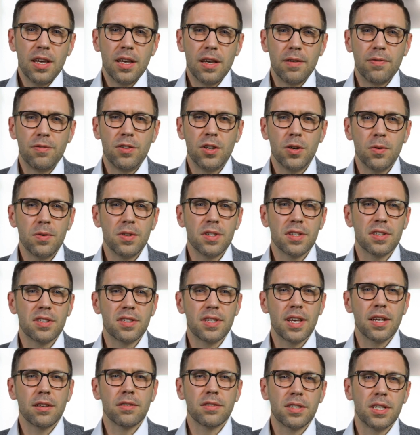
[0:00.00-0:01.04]
If you and your
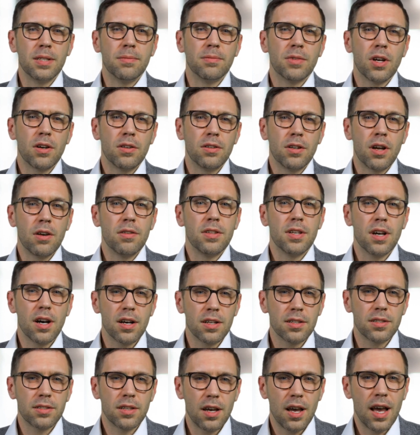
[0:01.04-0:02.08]
sales team don't know the
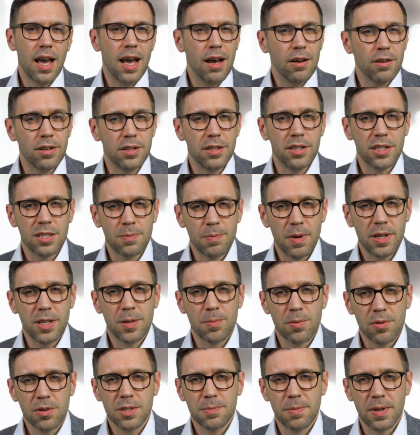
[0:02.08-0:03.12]
answer, how can you expect
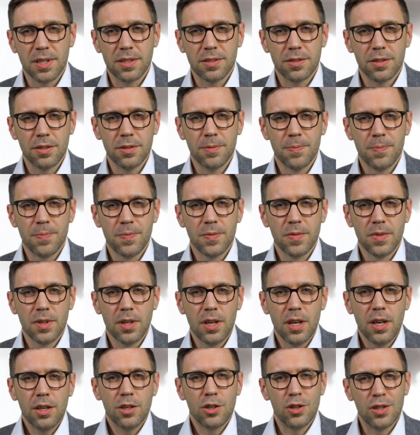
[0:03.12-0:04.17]
your prospects to?
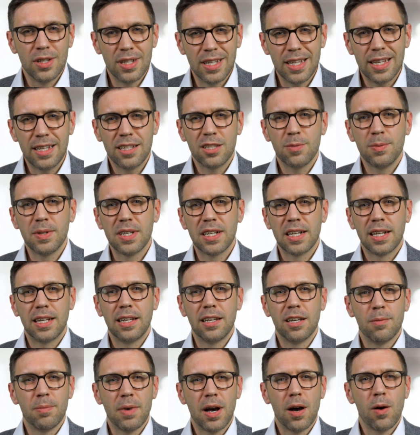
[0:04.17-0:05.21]
You need to be
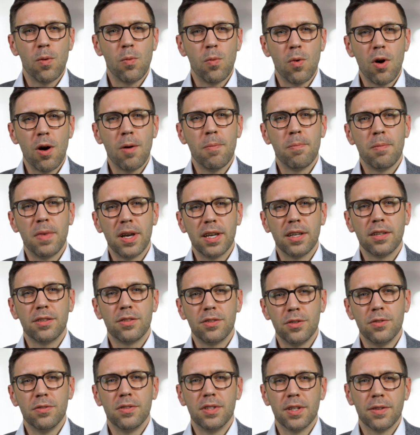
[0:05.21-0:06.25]
clear about what
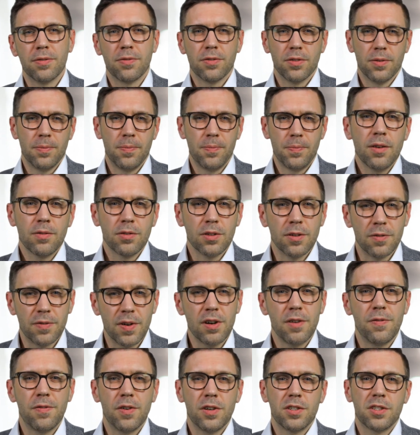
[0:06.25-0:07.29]
makes you different. For the
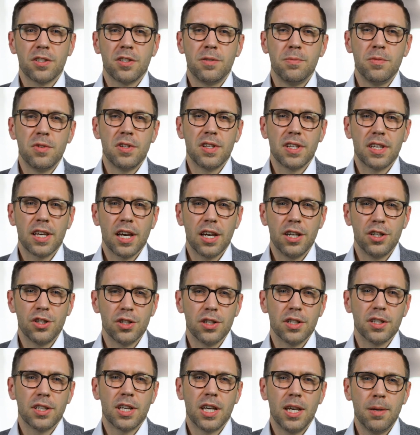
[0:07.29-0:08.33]
very first
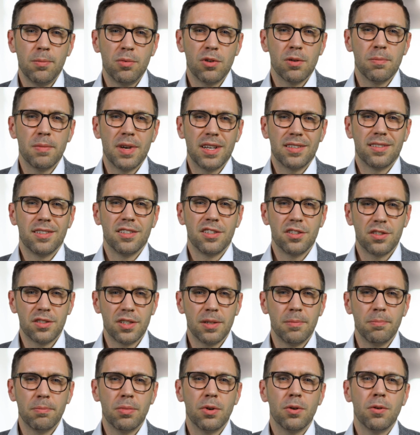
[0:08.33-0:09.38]
communication, keep your message
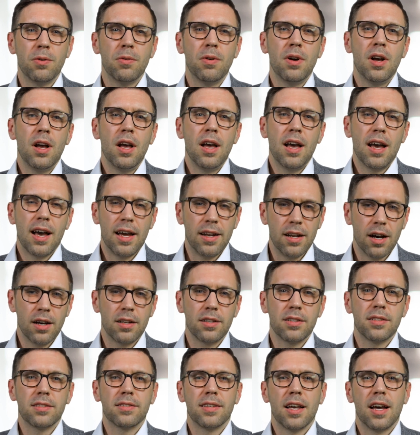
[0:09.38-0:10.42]
simple and
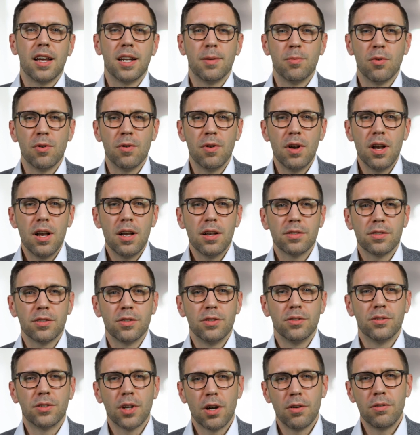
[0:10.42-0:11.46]
understandable so
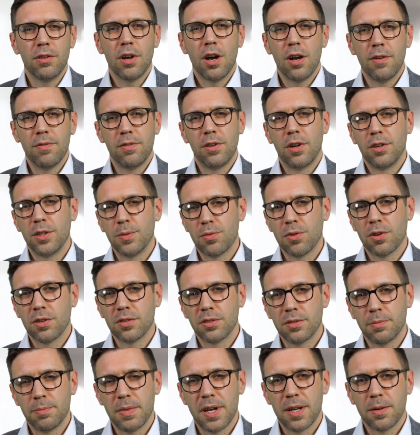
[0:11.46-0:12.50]
you don't overload the
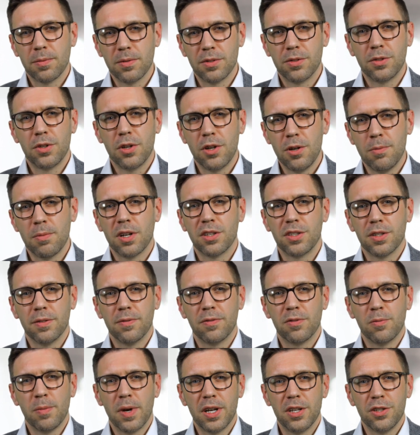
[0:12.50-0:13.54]
prospect with too much
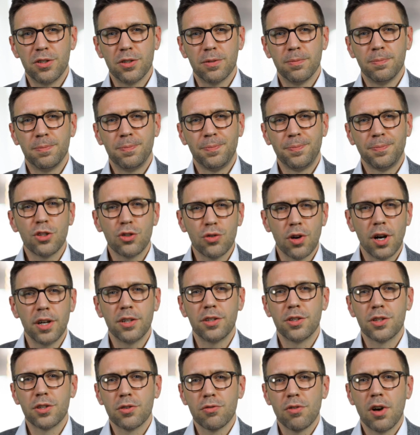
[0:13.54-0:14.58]
information. Try
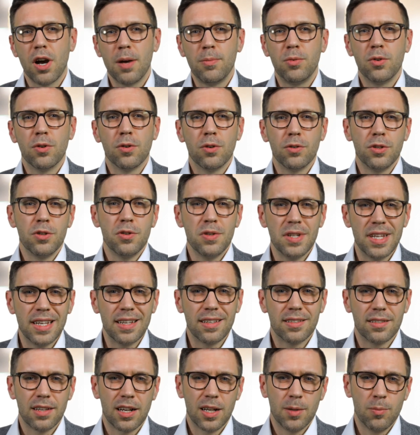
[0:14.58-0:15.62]
and describe your
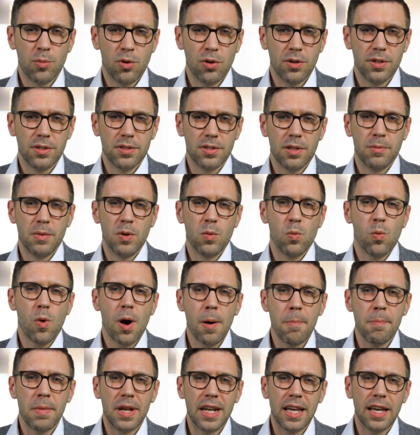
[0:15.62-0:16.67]
unique selling point to them in
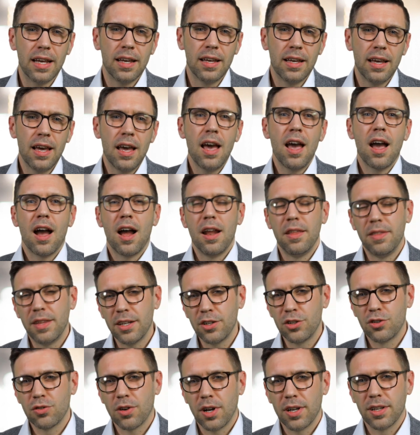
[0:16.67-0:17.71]
1 minute and
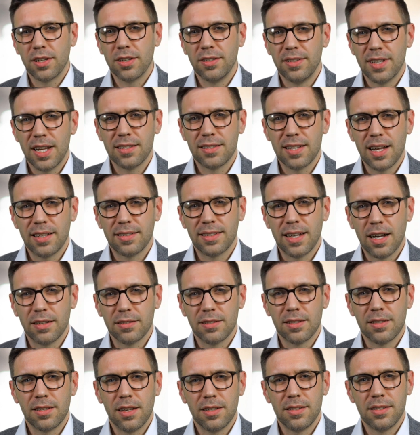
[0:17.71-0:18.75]
then try and condense that down
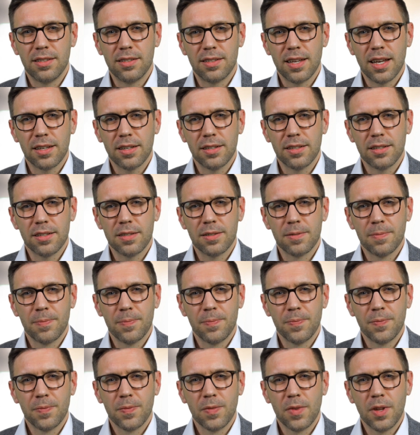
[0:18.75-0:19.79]
to 30 seconds.
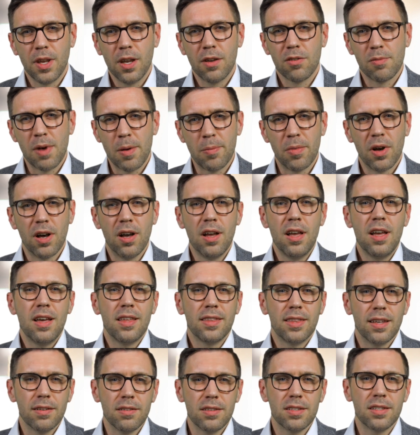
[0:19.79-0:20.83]
Remember,
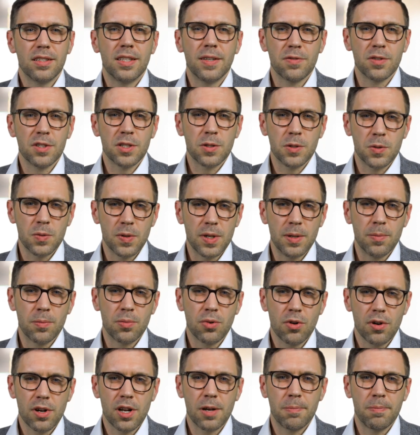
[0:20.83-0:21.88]
there is a difference between
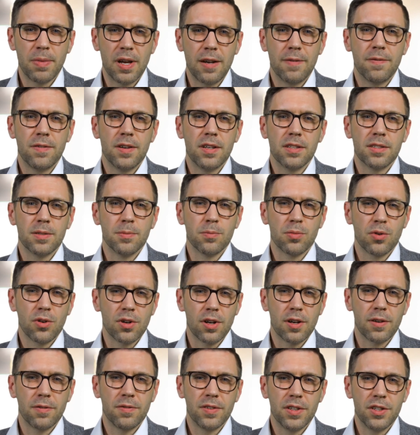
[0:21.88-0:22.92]
product benefits and
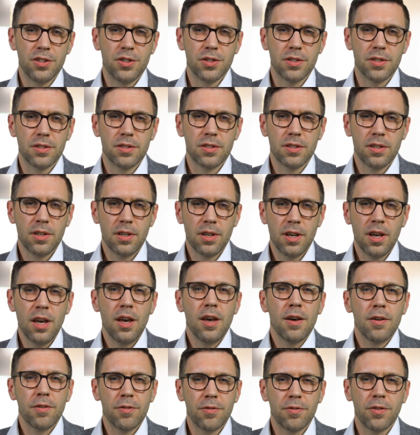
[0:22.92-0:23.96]
product features.
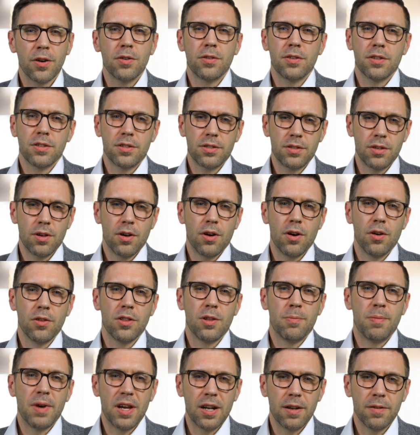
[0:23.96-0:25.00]
Focus on
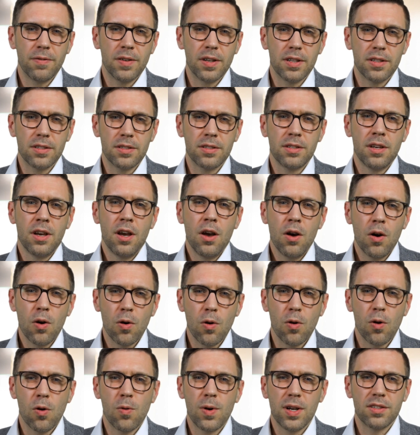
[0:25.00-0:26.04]
the benefits,
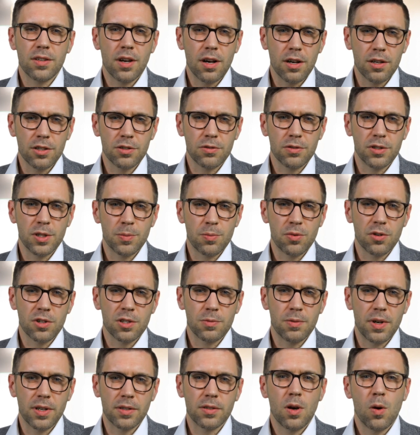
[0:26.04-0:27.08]
always answering the
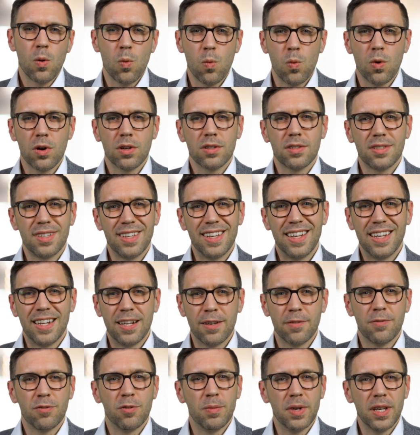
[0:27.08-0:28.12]
prospect, what's in
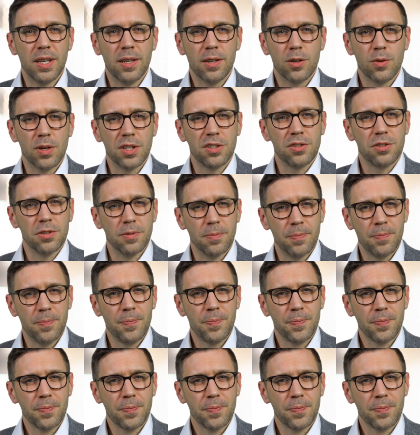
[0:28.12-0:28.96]
it for me question.